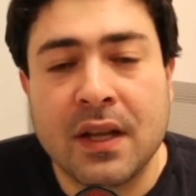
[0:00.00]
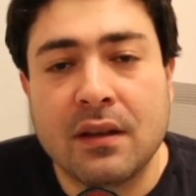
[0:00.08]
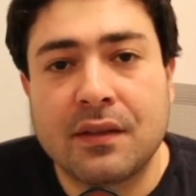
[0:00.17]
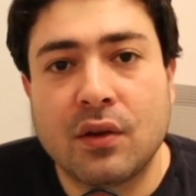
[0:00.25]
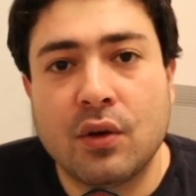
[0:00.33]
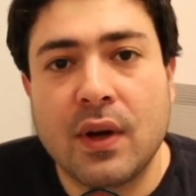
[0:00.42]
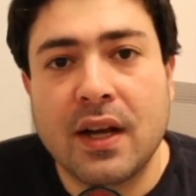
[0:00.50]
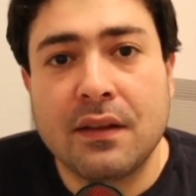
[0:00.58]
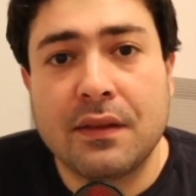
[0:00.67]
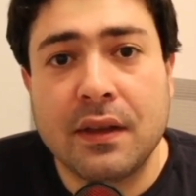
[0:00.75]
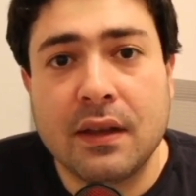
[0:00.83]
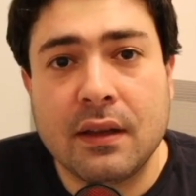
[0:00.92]
So
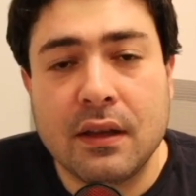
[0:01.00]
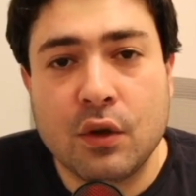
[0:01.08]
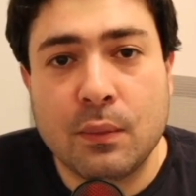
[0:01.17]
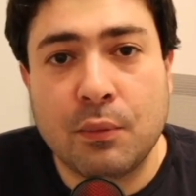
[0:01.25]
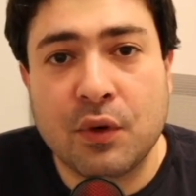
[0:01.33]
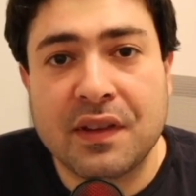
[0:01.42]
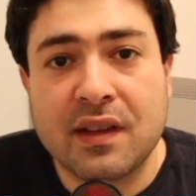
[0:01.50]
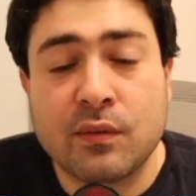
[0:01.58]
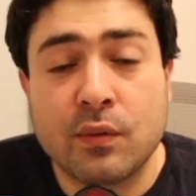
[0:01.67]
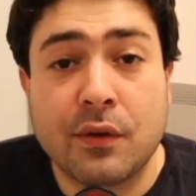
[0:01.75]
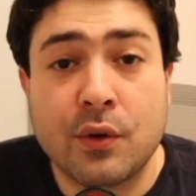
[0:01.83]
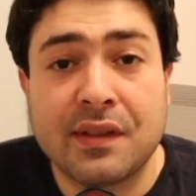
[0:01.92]
anything you possess,
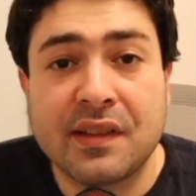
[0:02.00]
whether it's an